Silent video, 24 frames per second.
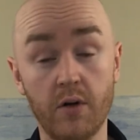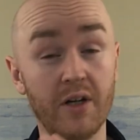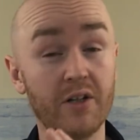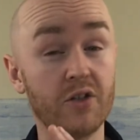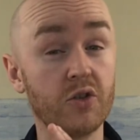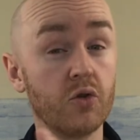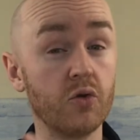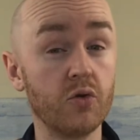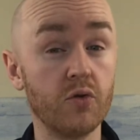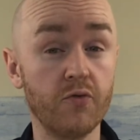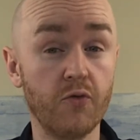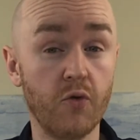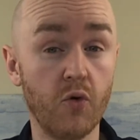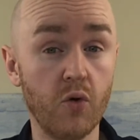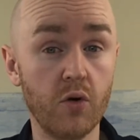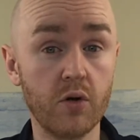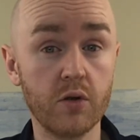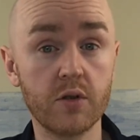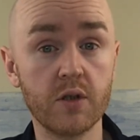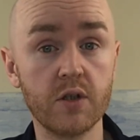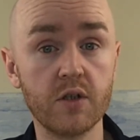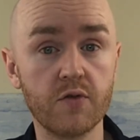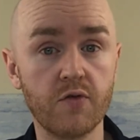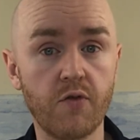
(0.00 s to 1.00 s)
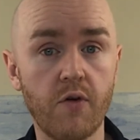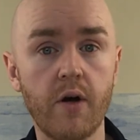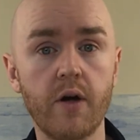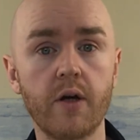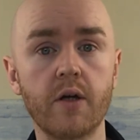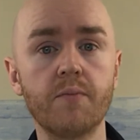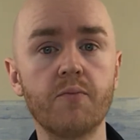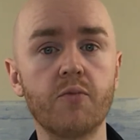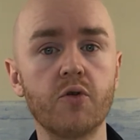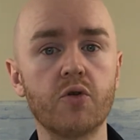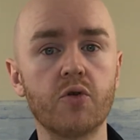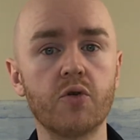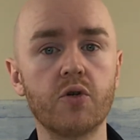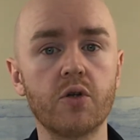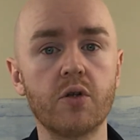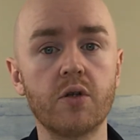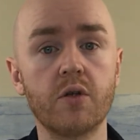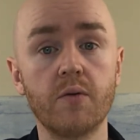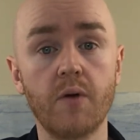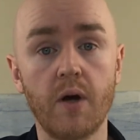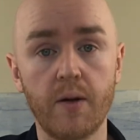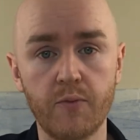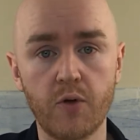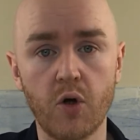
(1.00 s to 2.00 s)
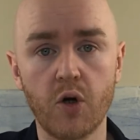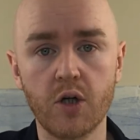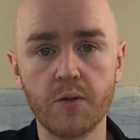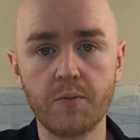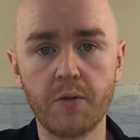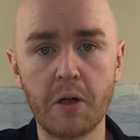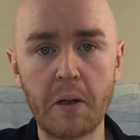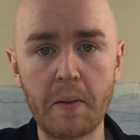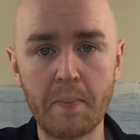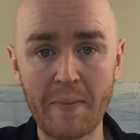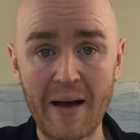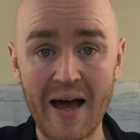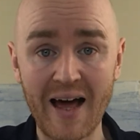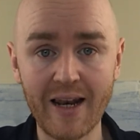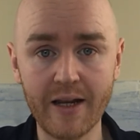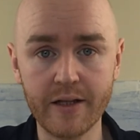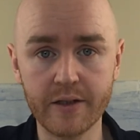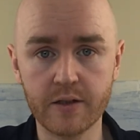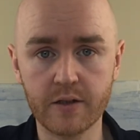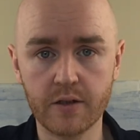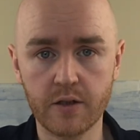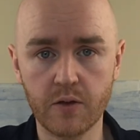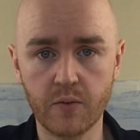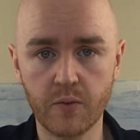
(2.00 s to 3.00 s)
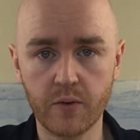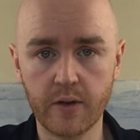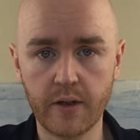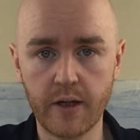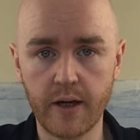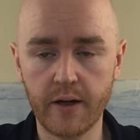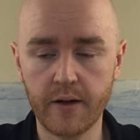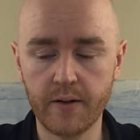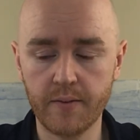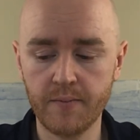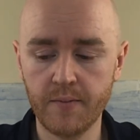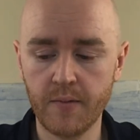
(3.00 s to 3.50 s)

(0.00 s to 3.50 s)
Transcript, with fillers: External focus is fine, but I'm talking about a balance here with that.